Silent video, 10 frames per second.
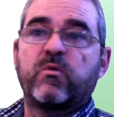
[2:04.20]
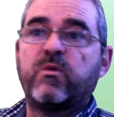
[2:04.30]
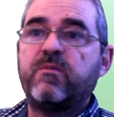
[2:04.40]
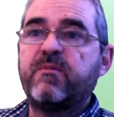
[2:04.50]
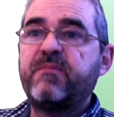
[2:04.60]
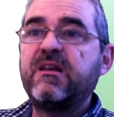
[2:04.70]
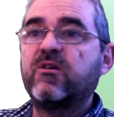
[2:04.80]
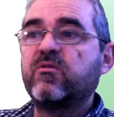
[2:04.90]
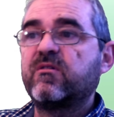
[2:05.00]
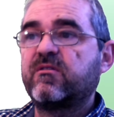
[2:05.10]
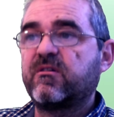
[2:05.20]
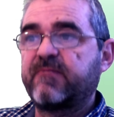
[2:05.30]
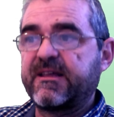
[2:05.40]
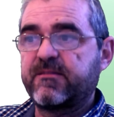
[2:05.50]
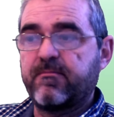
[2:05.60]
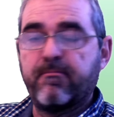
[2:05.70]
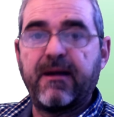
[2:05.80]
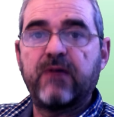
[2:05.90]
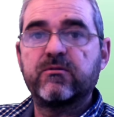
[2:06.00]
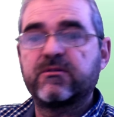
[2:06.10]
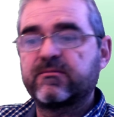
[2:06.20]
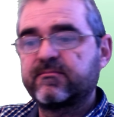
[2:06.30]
will be below the red bound.